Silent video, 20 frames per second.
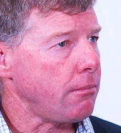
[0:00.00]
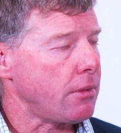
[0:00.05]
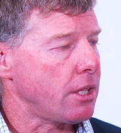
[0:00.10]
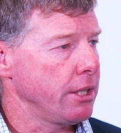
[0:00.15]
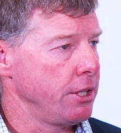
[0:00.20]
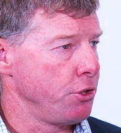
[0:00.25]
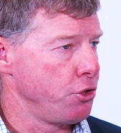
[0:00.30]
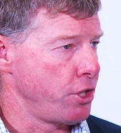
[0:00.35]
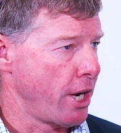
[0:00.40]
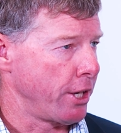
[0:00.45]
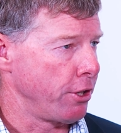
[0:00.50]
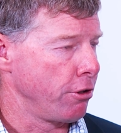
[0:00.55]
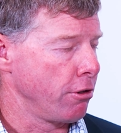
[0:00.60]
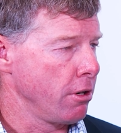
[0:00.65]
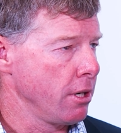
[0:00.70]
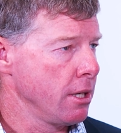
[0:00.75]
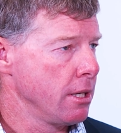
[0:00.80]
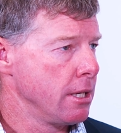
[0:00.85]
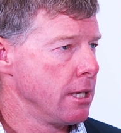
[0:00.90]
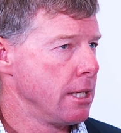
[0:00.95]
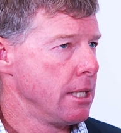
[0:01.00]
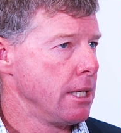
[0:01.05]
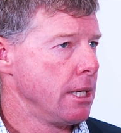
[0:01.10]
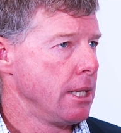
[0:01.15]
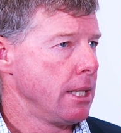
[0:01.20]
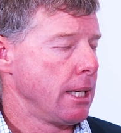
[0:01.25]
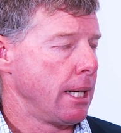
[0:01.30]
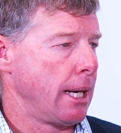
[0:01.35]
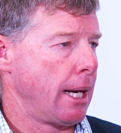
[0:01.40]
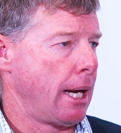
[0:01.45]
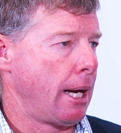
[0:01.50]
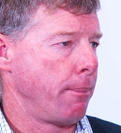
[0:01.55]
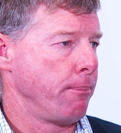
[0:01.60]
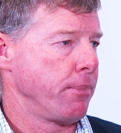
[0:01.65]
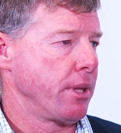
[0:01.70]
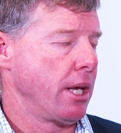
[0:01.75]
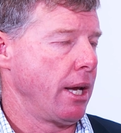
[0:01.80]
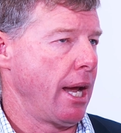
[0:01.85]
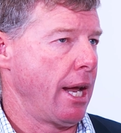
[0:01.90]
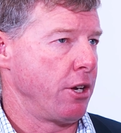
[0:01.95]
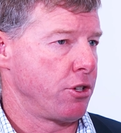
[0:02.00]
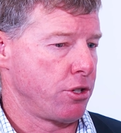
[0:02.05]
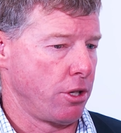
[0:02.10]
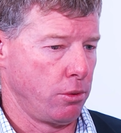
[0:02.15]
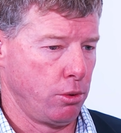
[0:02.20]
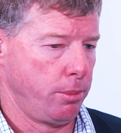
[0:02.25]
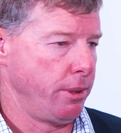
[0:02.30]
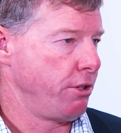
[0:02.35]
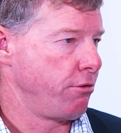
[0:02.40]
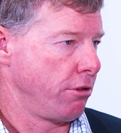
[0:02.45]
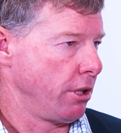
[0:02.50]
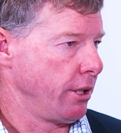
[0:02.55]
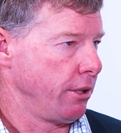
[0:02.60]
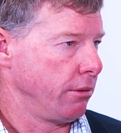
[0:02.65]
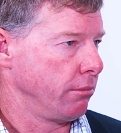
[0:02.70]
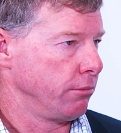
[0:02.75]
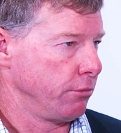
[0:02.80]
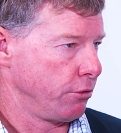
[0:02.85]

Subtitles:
in January, and so we'll be drilling